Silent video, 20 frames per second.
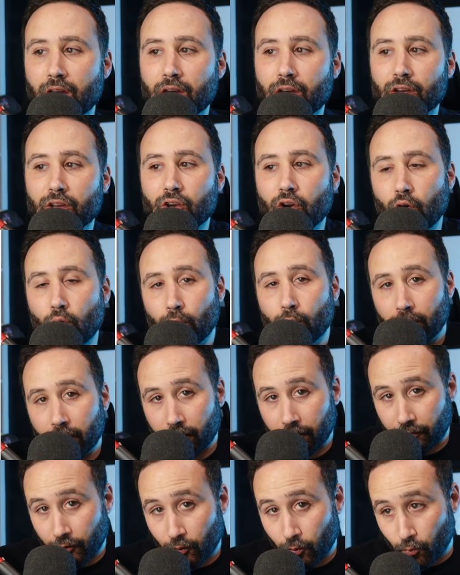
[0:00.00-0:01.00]
going
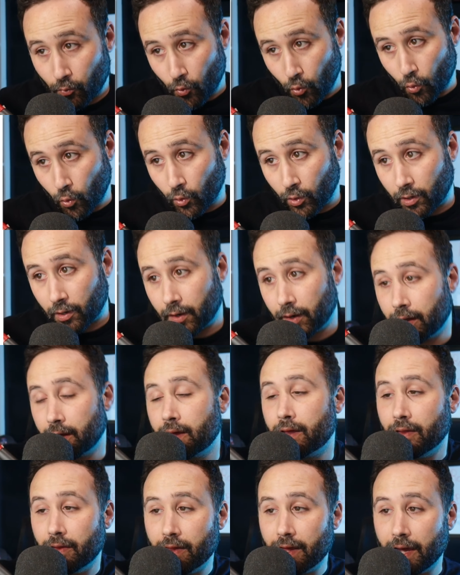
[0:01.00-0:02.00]
for more
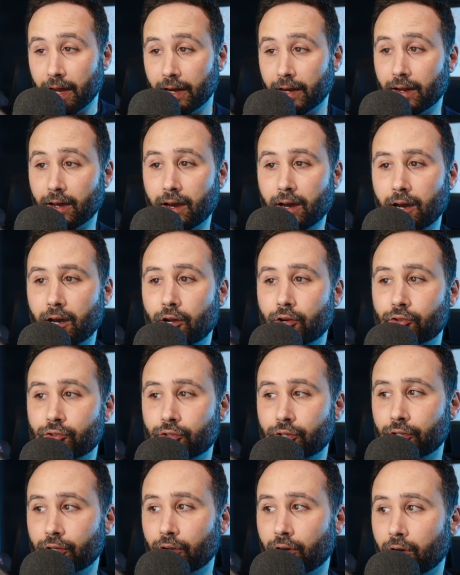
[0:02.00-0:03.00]
than
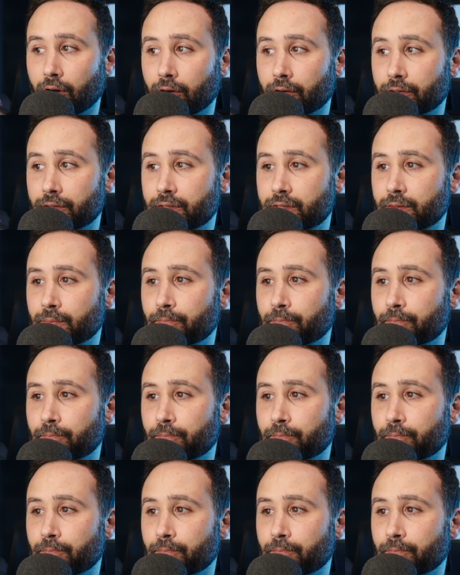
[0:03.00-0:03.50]
100 yards.